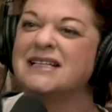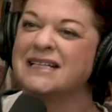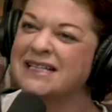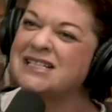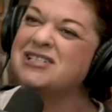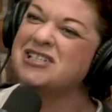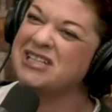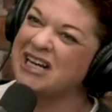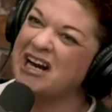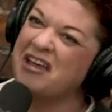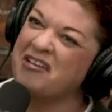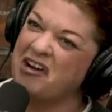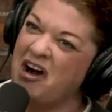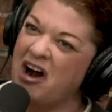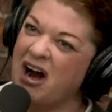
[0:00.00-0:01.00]
like, I need you to get out
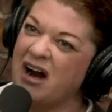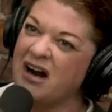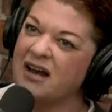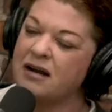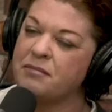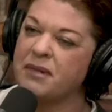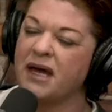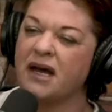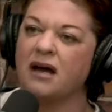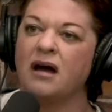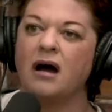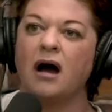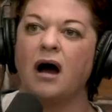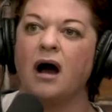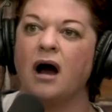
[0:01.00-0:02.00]
of the car. And I'm like,
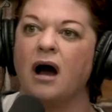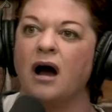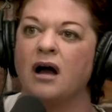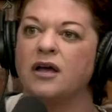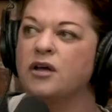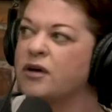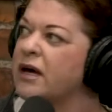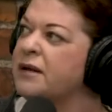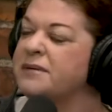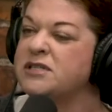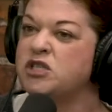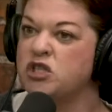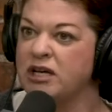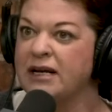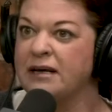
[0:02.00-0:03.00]
you got to be
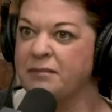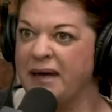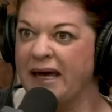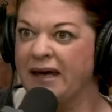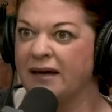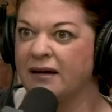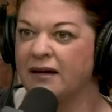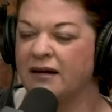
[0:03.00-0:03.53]
shitting me.